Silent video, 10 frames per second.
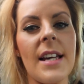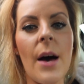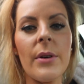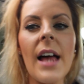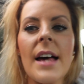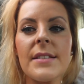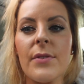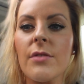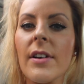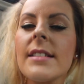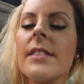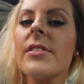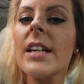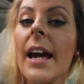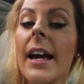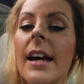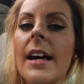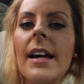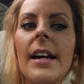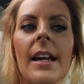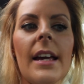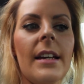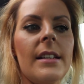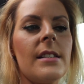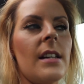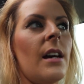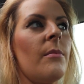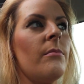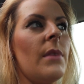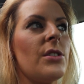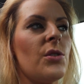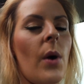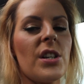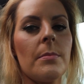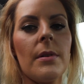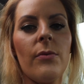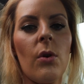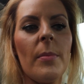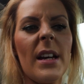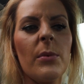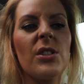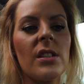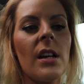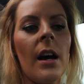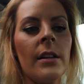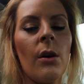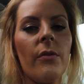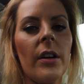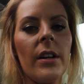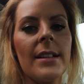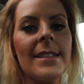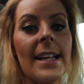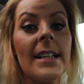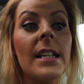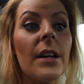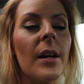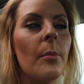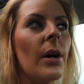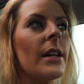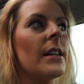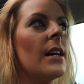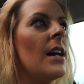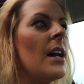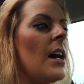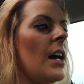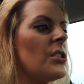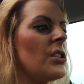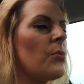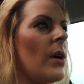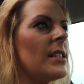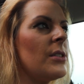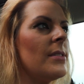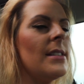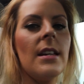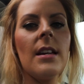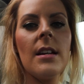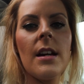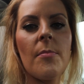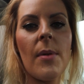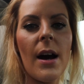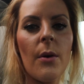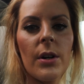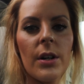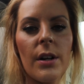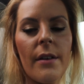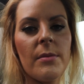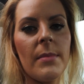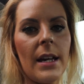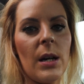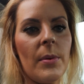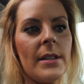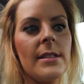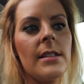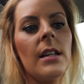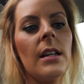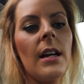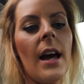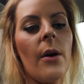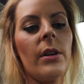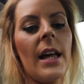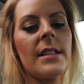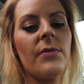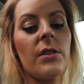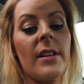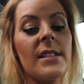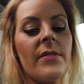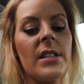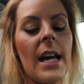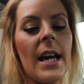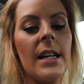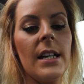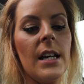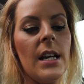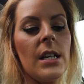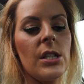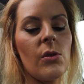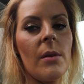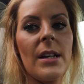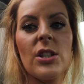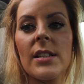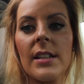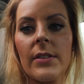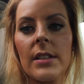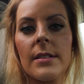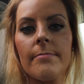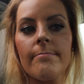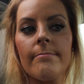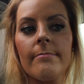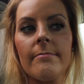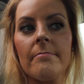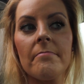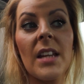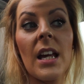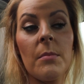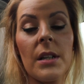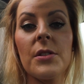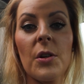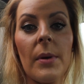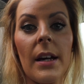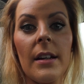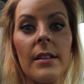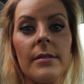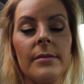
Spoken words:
see how it lasts for the rest of the day, and to wash it before bed, which is, I know, very unsanitary, but I just want to see the power of the makeup and see how it lasts for the rest of the day. So I may just leave it and be a dirtbag.